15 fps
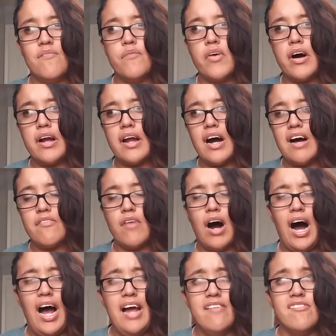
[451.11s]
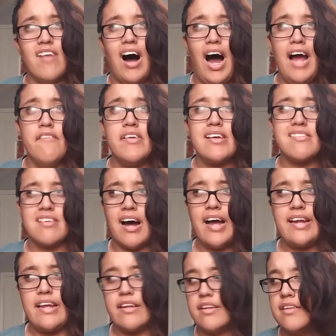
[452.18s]
But I'm
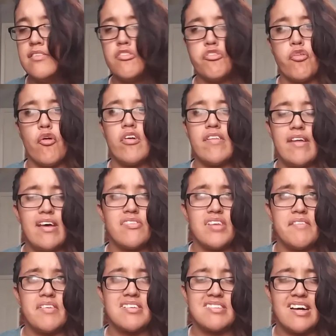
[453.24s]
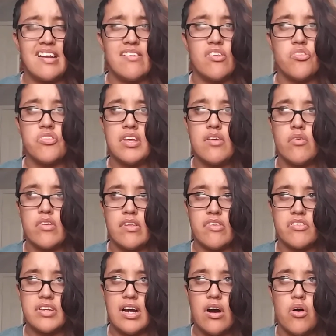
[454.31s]
excited for this. I'm excited to see where
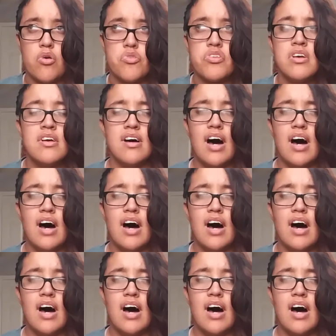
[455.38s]
this goes.